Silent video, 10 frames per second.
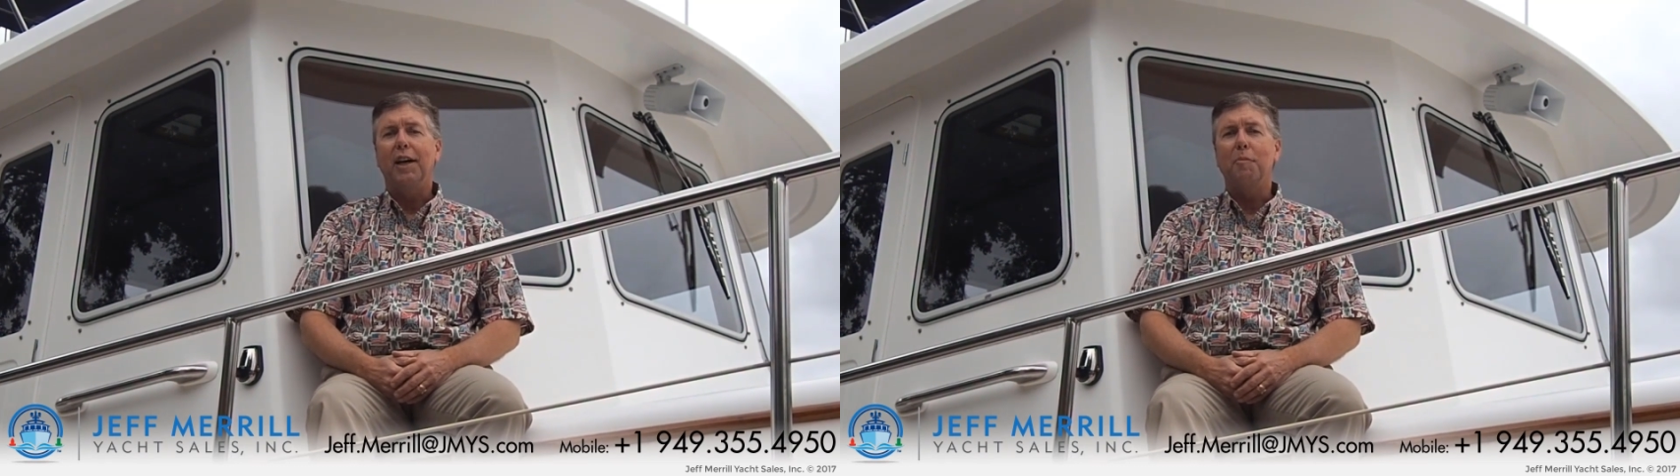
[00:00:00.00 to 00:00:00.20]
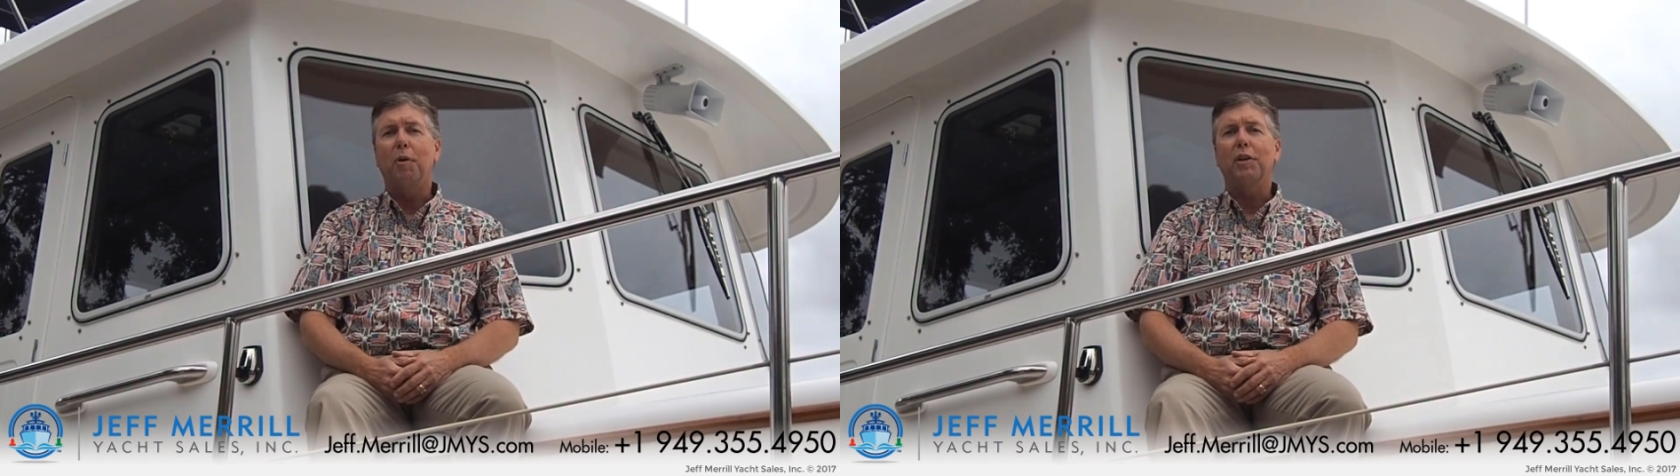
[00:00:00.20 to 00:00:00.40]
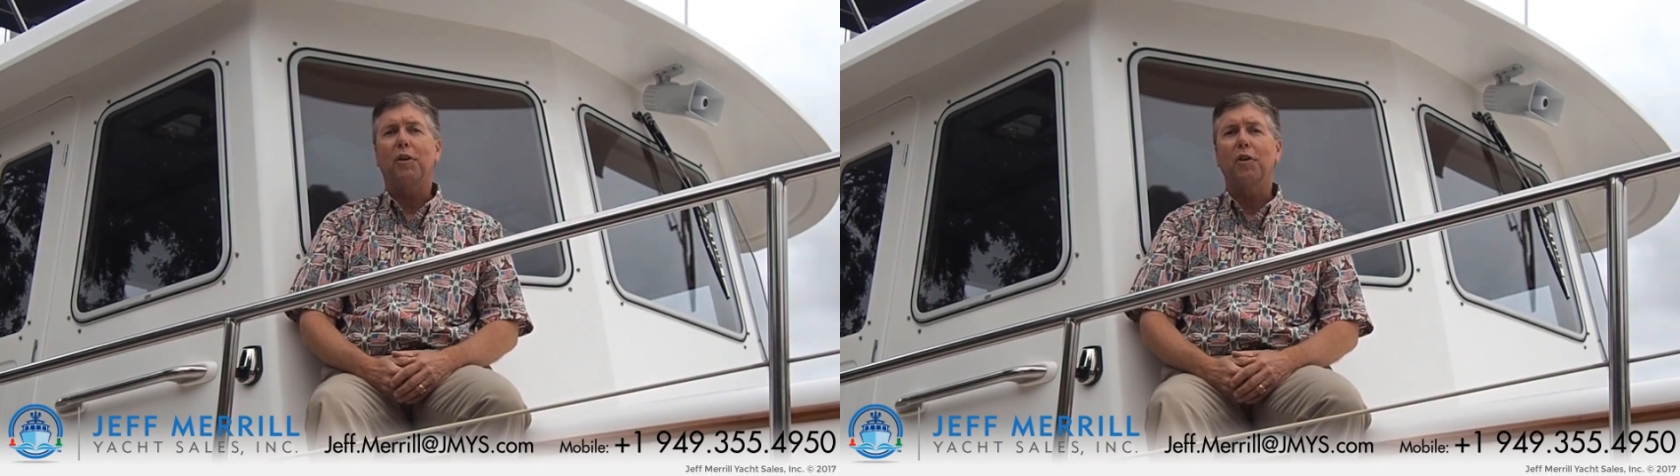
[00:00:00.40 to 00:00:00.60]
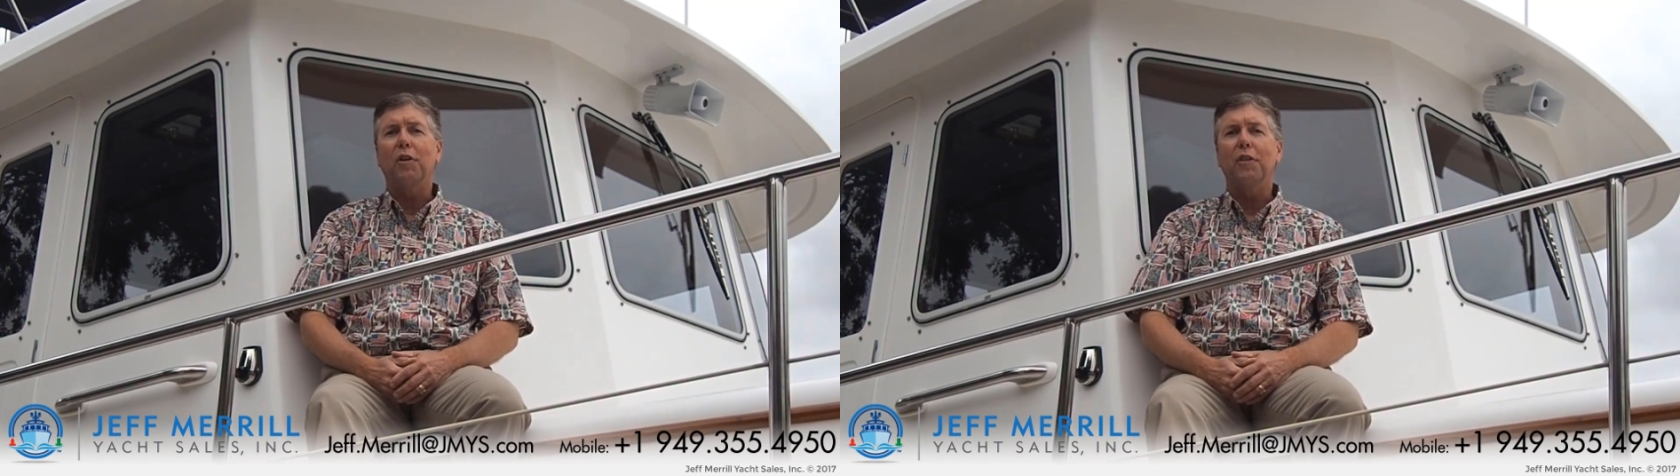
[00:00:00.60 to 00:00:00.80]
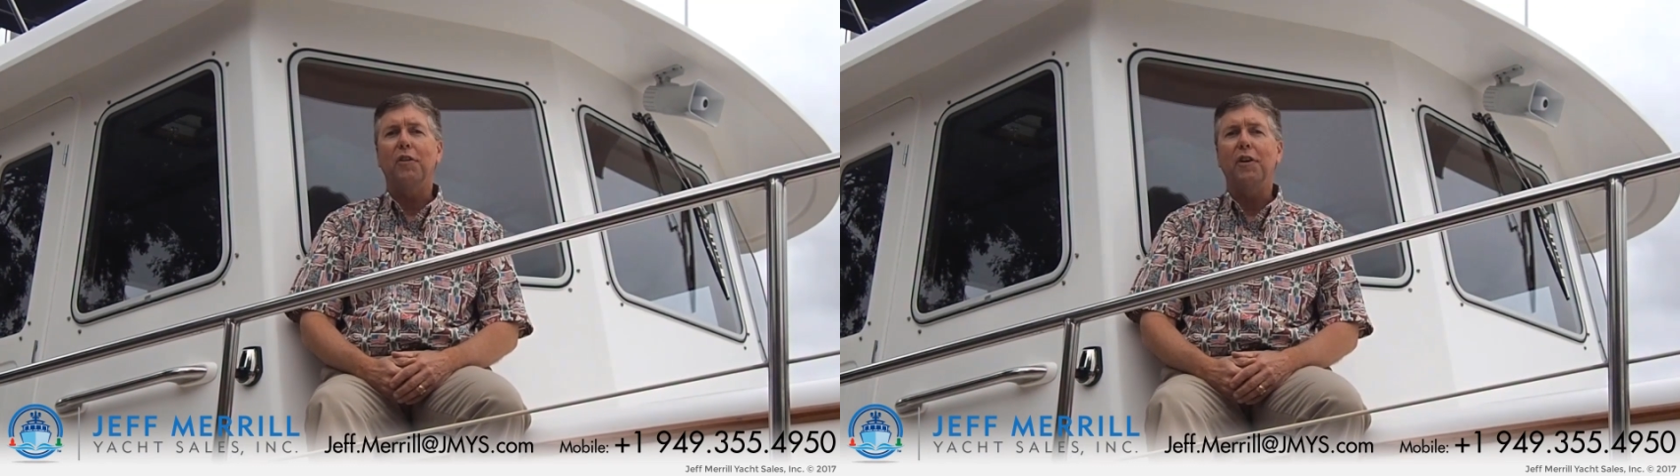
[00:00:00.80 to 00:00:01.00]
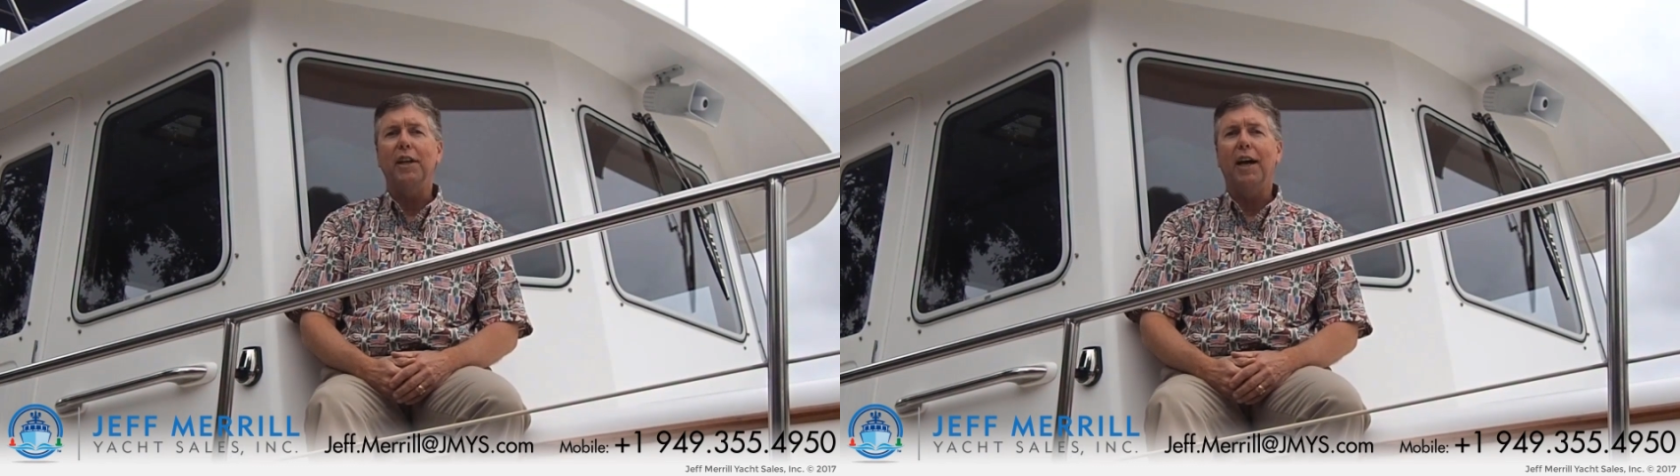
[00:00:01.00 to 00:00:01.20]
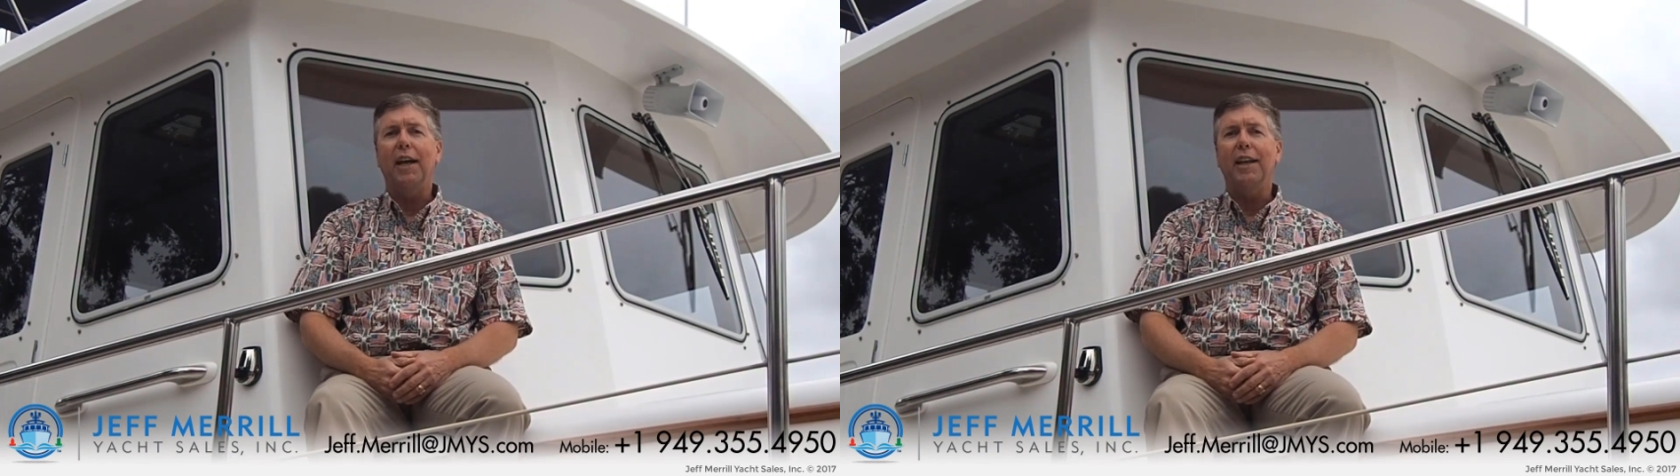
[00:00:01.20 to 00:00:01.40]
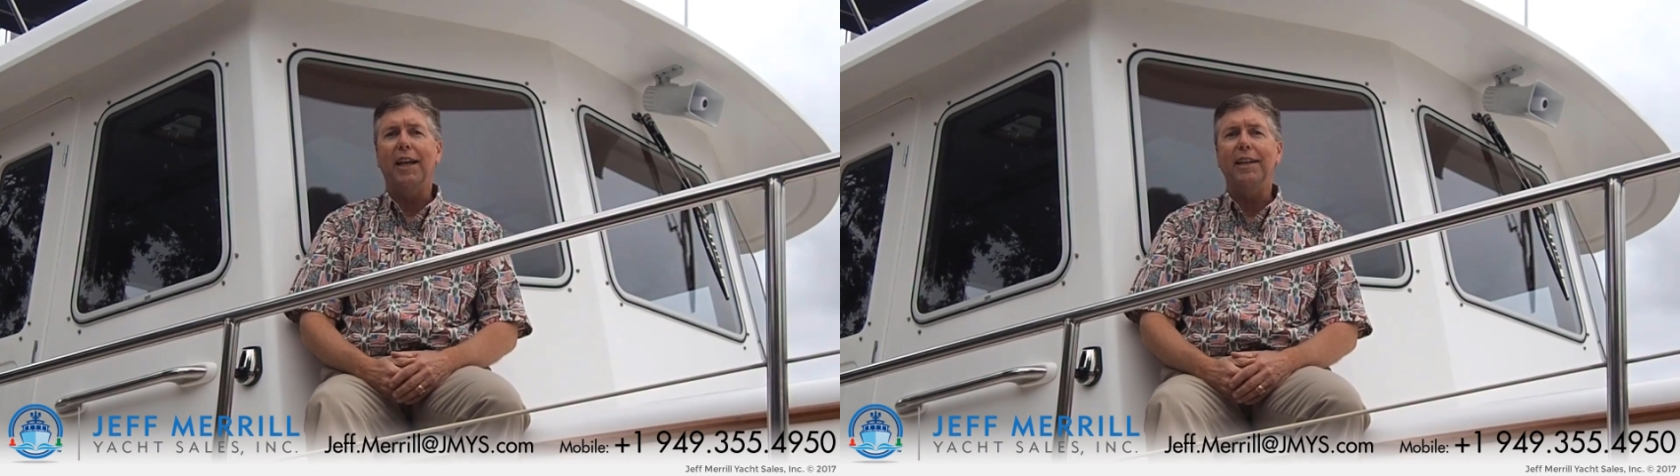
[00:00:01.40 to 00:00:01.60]
aboard the Krogen
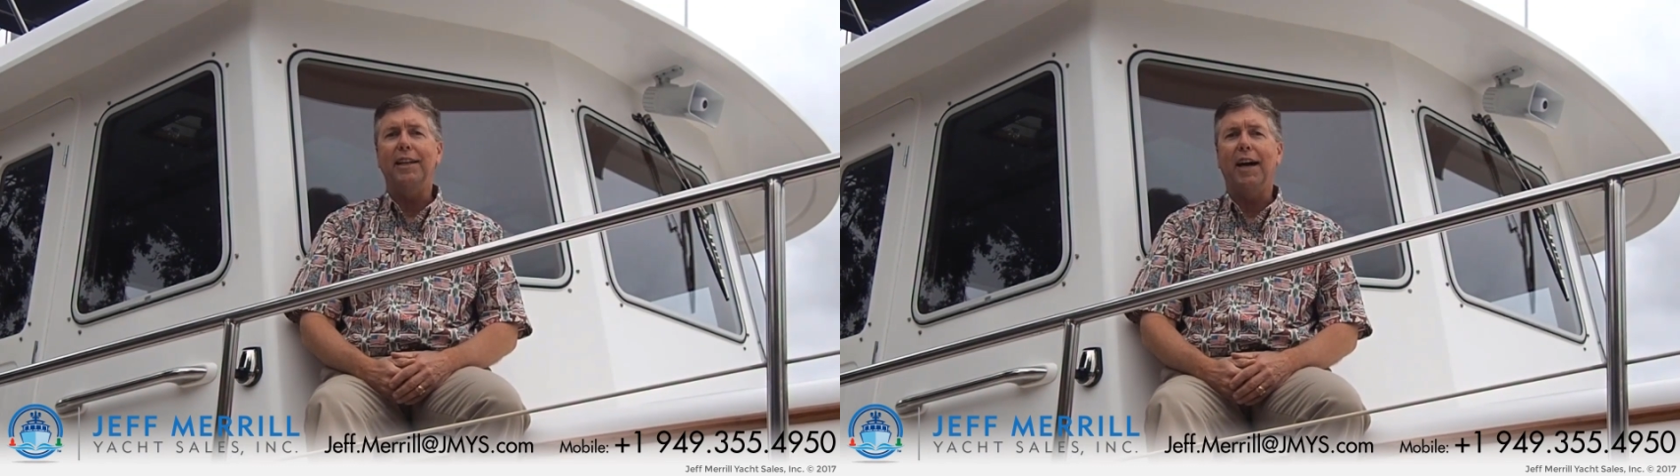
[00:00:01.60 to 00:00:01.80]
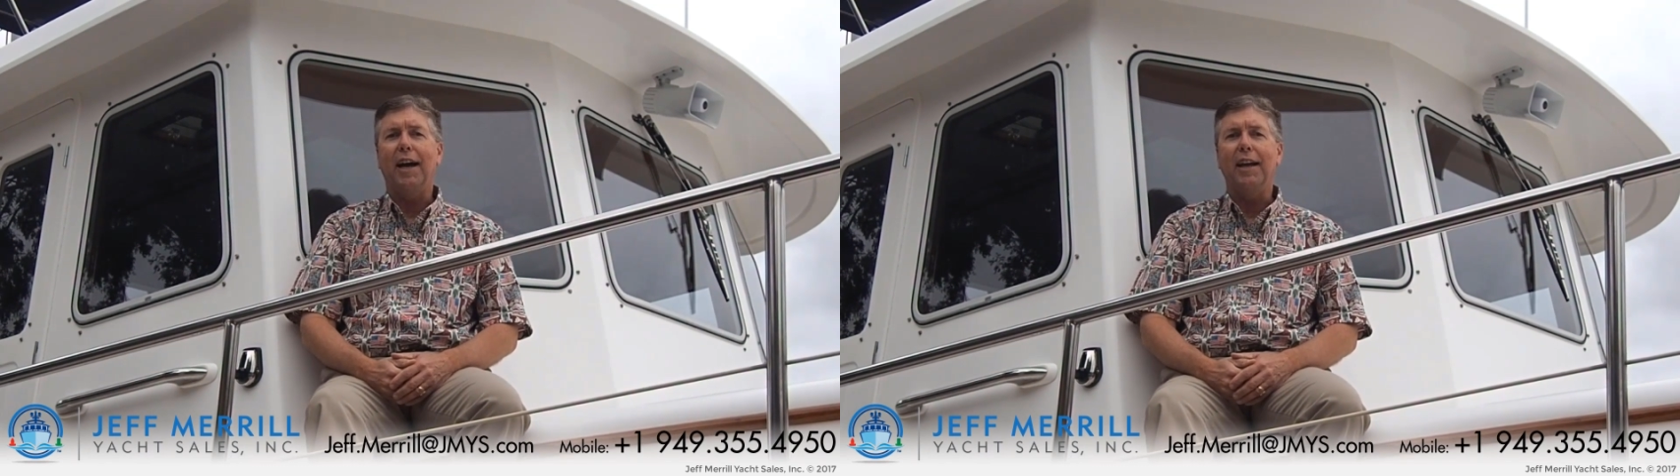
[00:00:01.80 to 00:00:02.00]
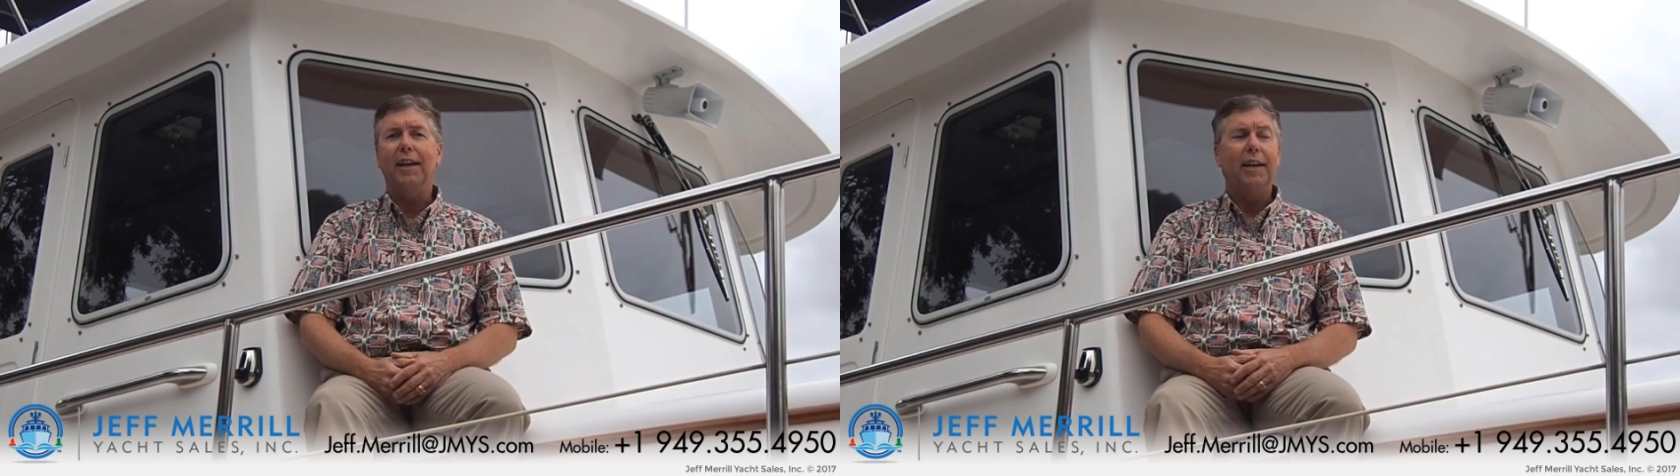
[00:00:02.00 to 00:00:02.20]
thirty-nine Lady Di.